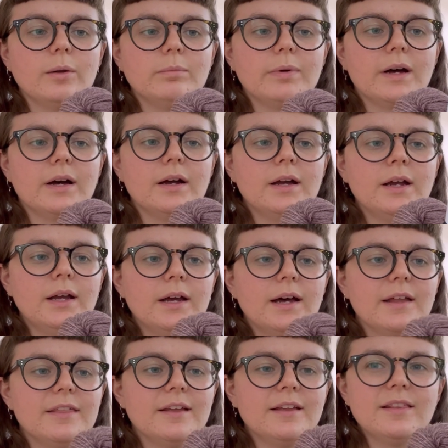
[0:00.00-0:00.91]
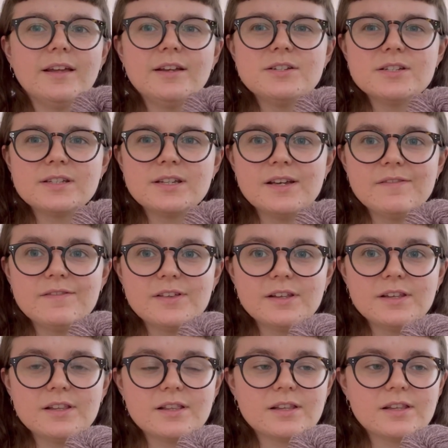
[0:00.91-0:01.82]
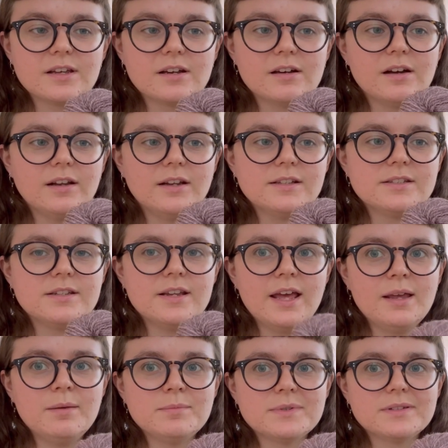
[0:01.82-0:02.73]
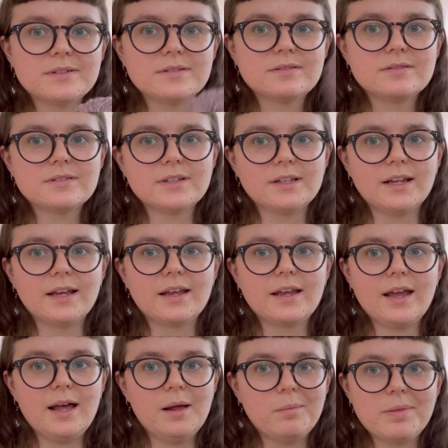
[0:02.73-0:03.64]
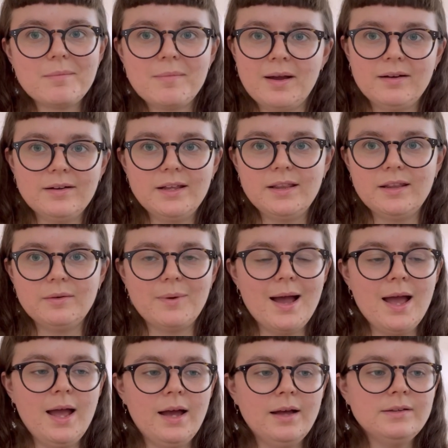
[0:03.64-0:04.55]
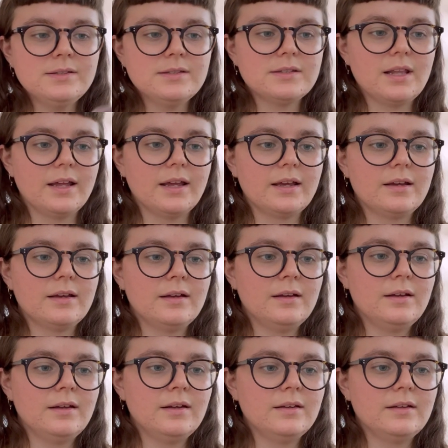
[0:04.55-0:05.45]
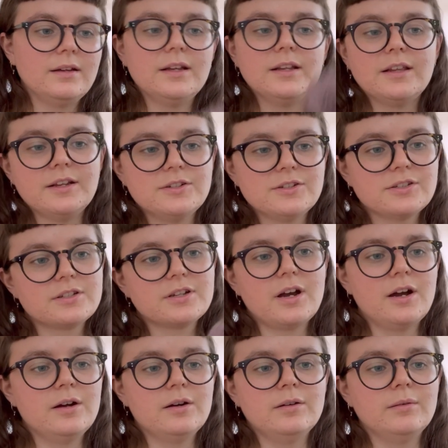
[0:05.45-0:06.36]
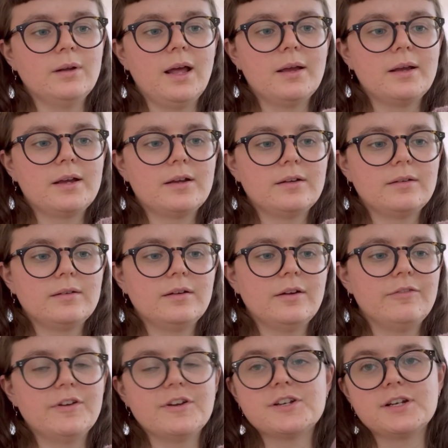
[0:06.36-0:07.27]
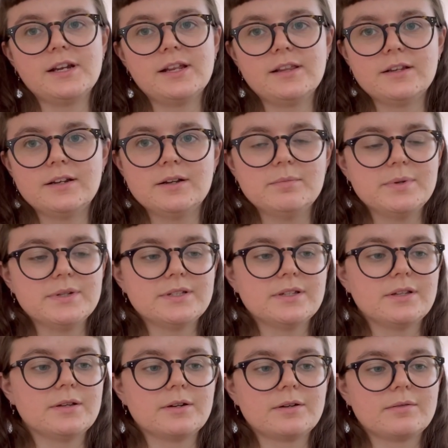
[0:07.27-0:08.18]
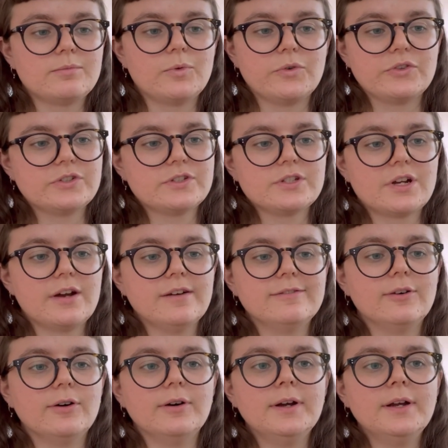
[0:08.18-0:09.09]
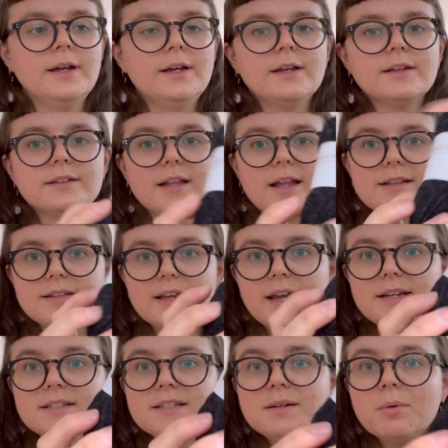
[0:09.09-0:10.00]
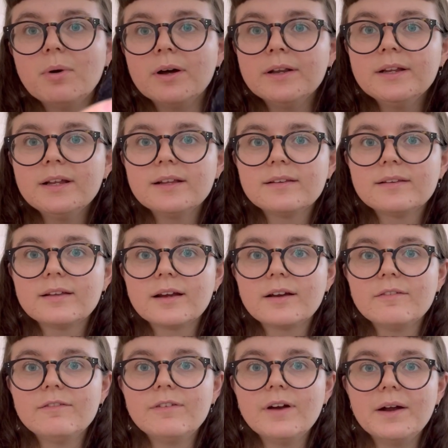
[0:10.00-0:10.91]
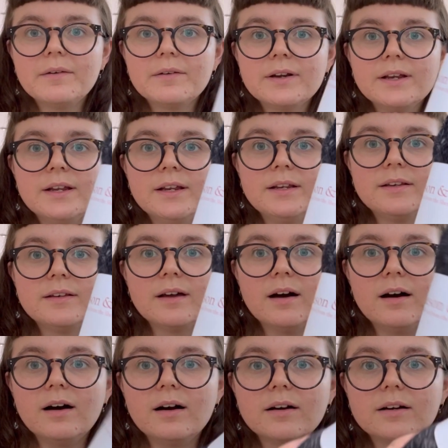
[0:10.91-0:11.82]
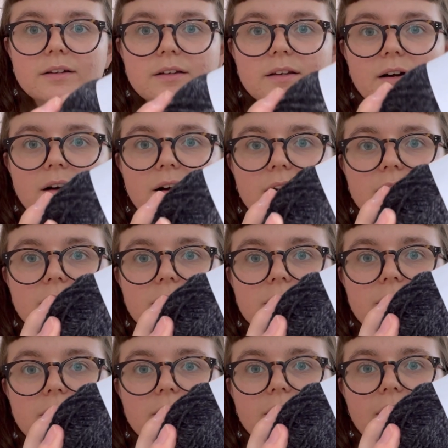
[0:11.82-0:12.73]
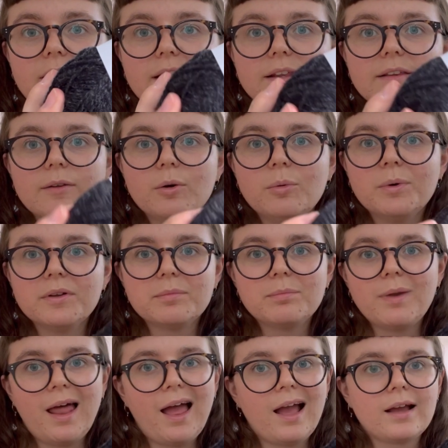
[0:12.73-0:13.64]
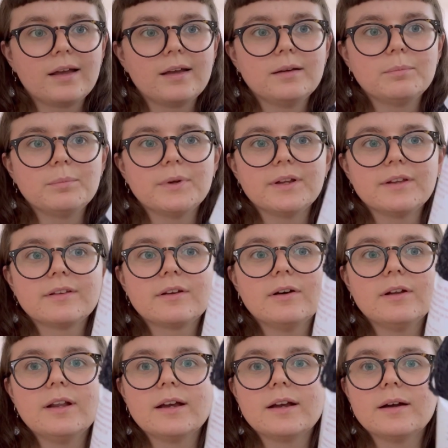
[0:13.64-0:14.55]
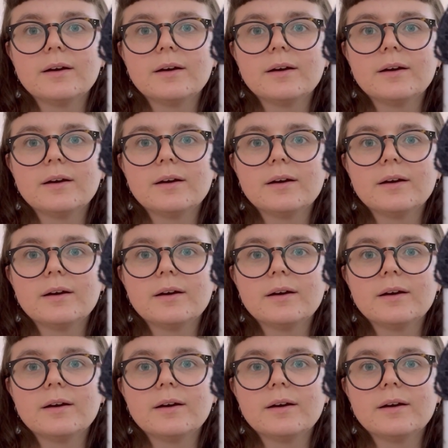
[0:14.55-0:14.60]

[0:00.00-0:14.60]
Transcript: but I think they just give the colours names to like help them out in the warehouse. Like they just go like officially the numbers that they want to go for. So that's 81. It's like a very dark grey. It's almost black, but it's got like